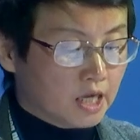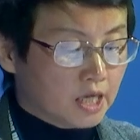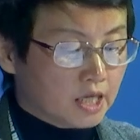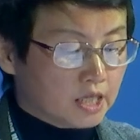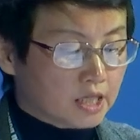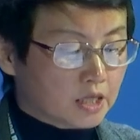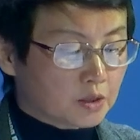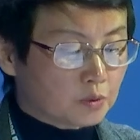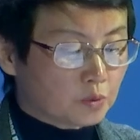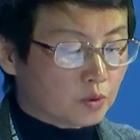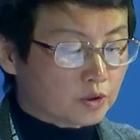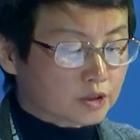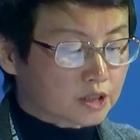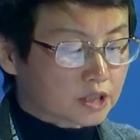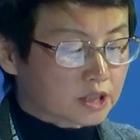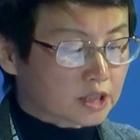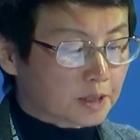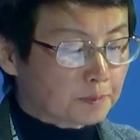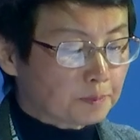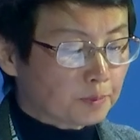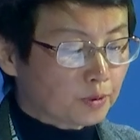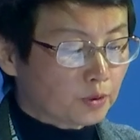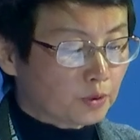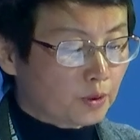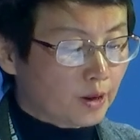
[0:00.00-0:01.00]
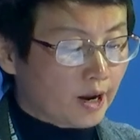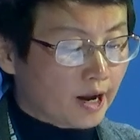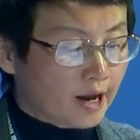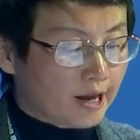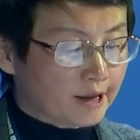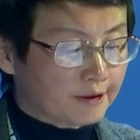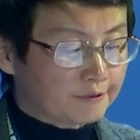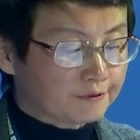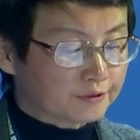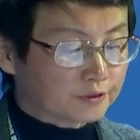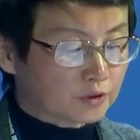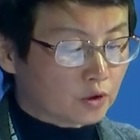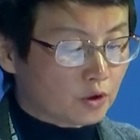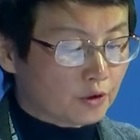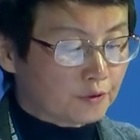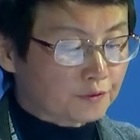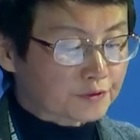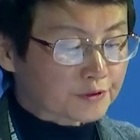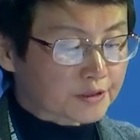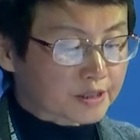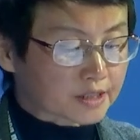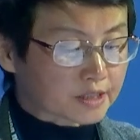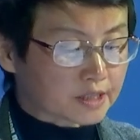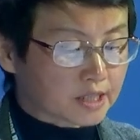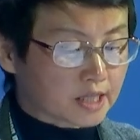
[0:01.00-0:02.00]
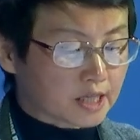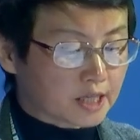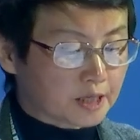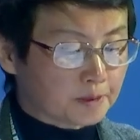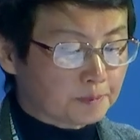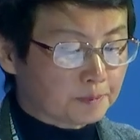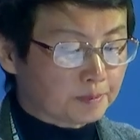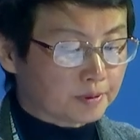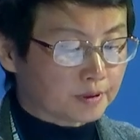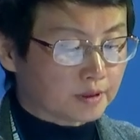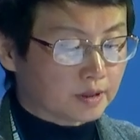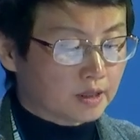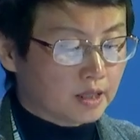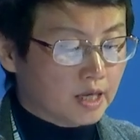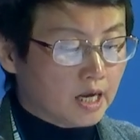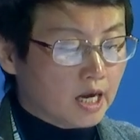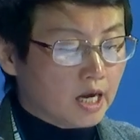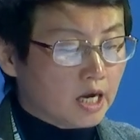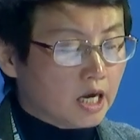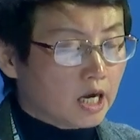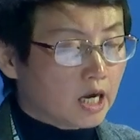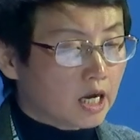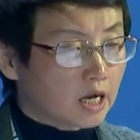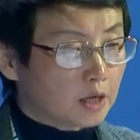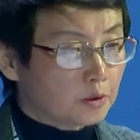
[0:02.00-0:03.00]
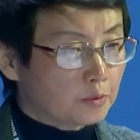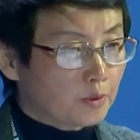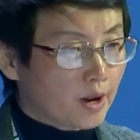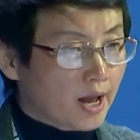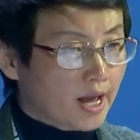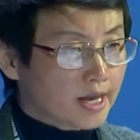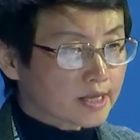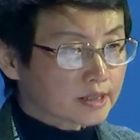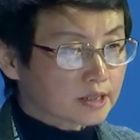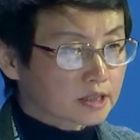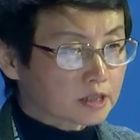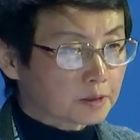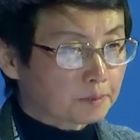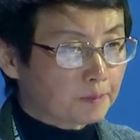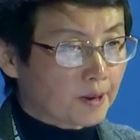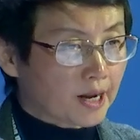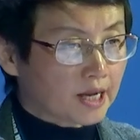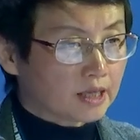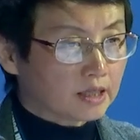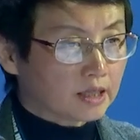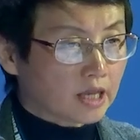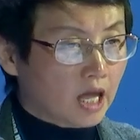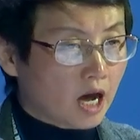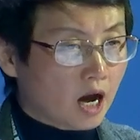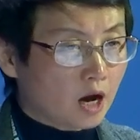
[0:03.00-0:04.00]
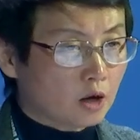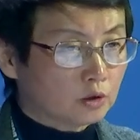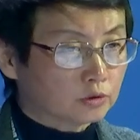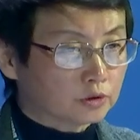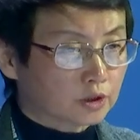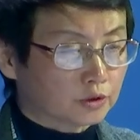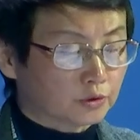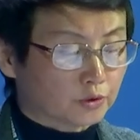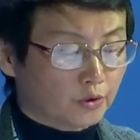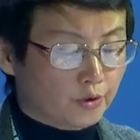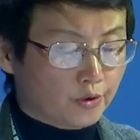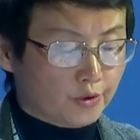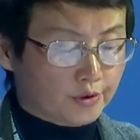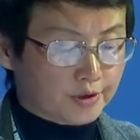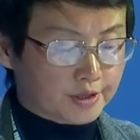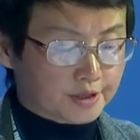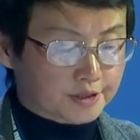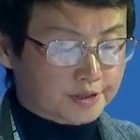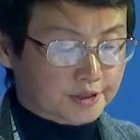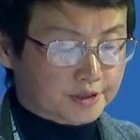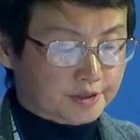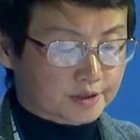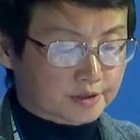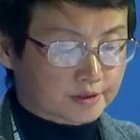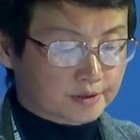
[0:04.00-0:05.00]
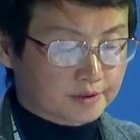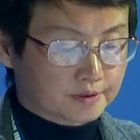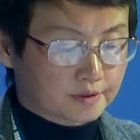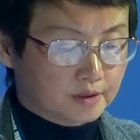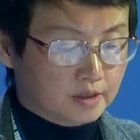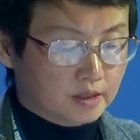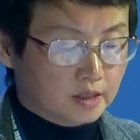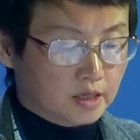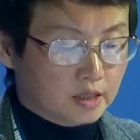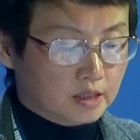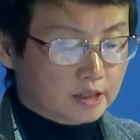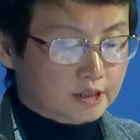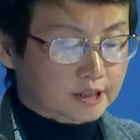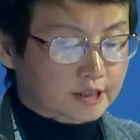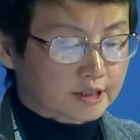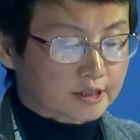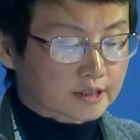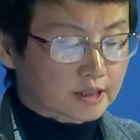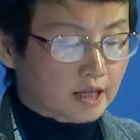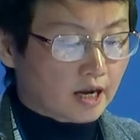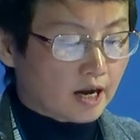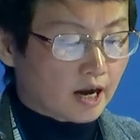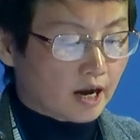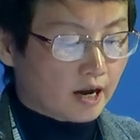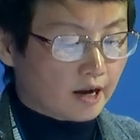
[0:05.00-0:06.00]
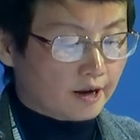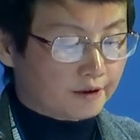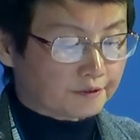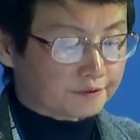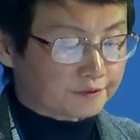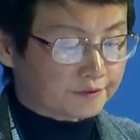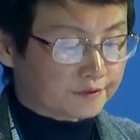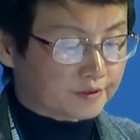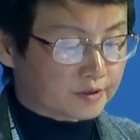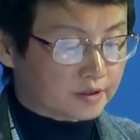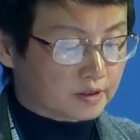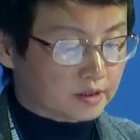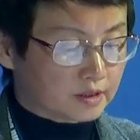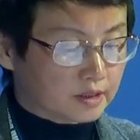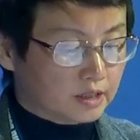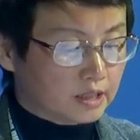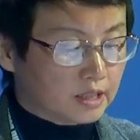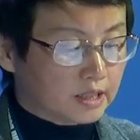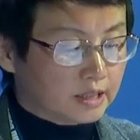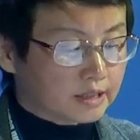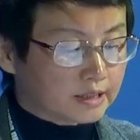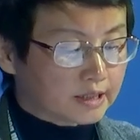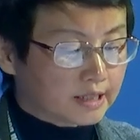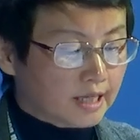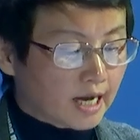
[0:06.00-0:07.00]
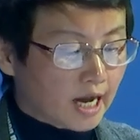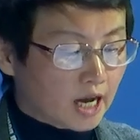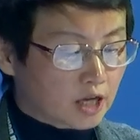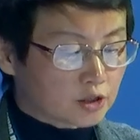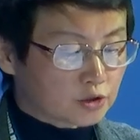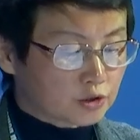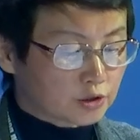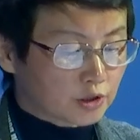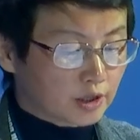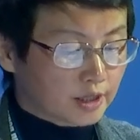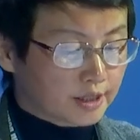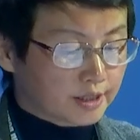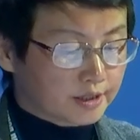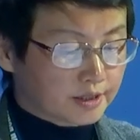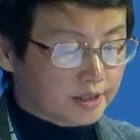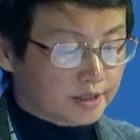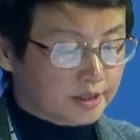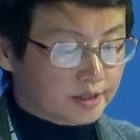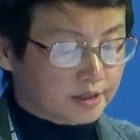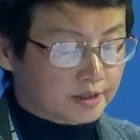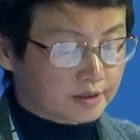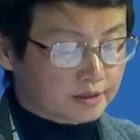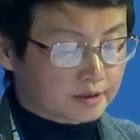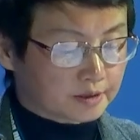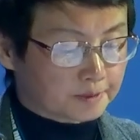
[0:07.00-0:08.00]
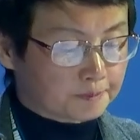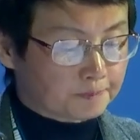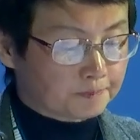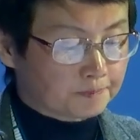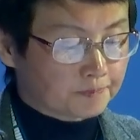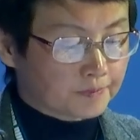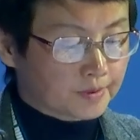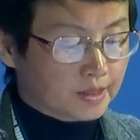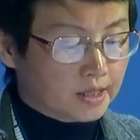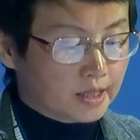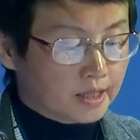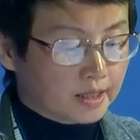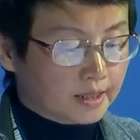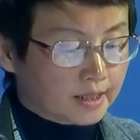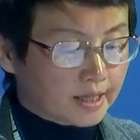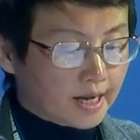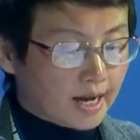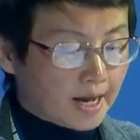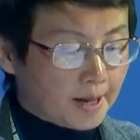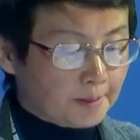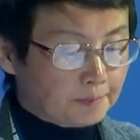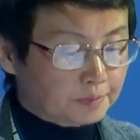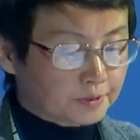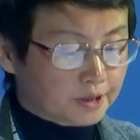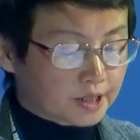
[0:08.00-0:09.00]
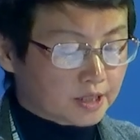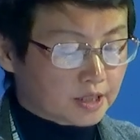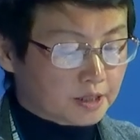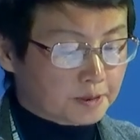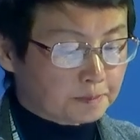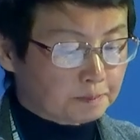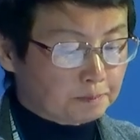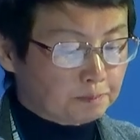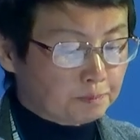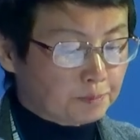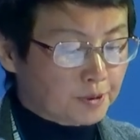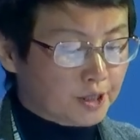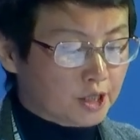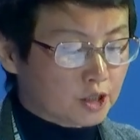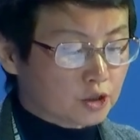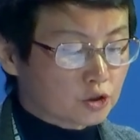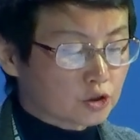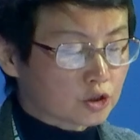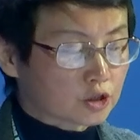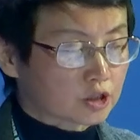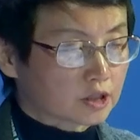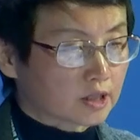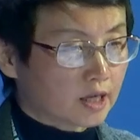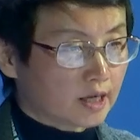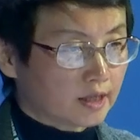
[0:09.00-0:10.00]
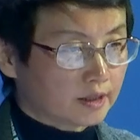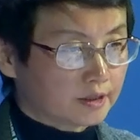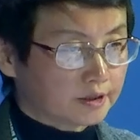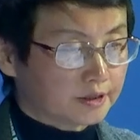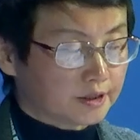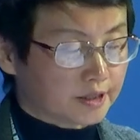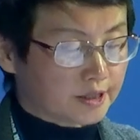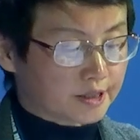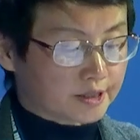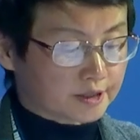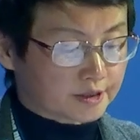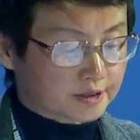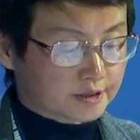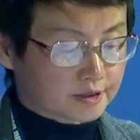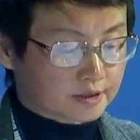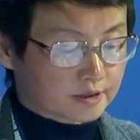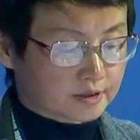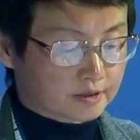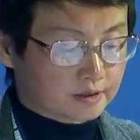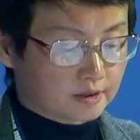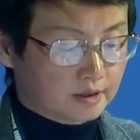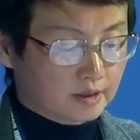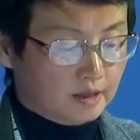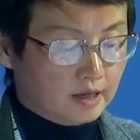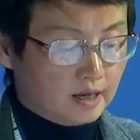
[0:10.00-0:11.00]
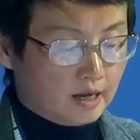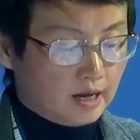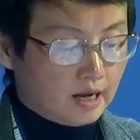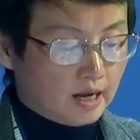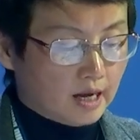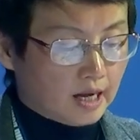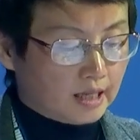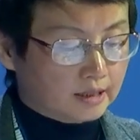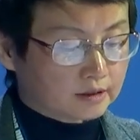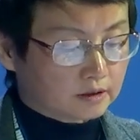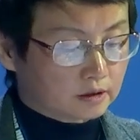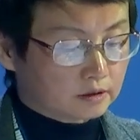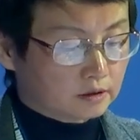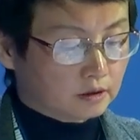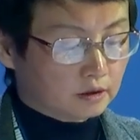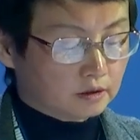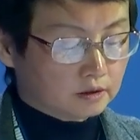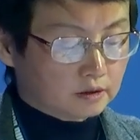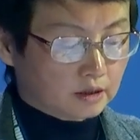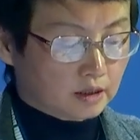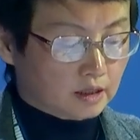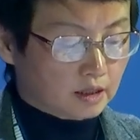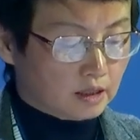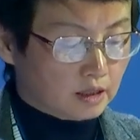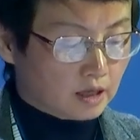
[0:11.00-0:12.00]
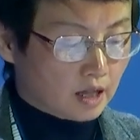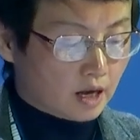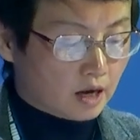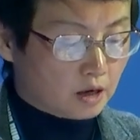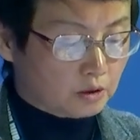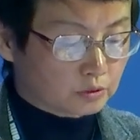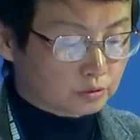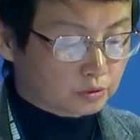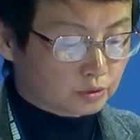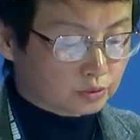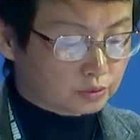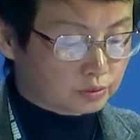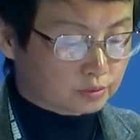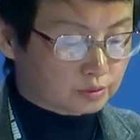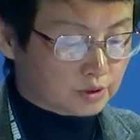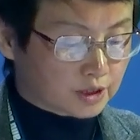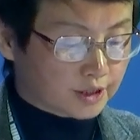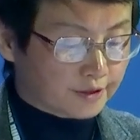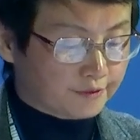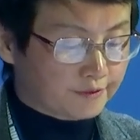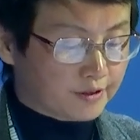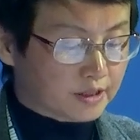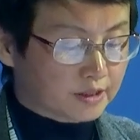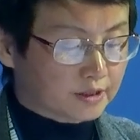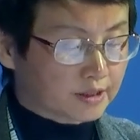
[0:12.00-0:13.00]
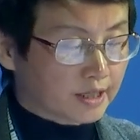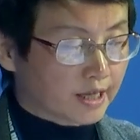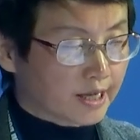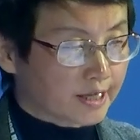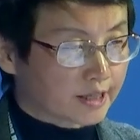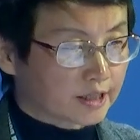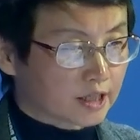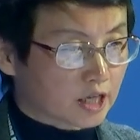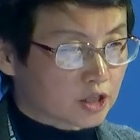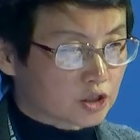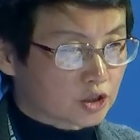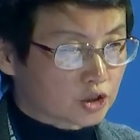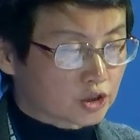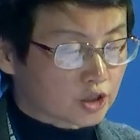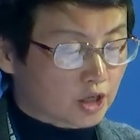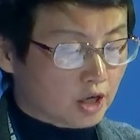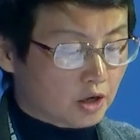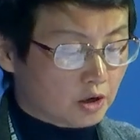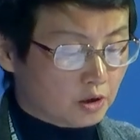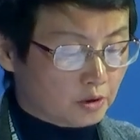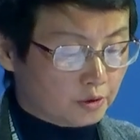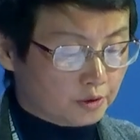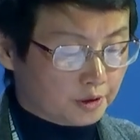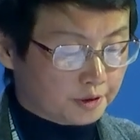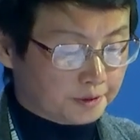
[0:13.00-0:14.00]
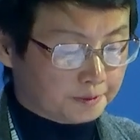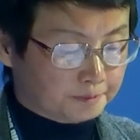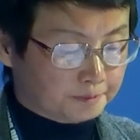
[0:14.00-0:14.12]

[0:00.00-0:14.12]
He was deprived of sleep, harassed by loud noise, starved, dehydrated, kept in pitch darkness, and not allowed to even take a shower.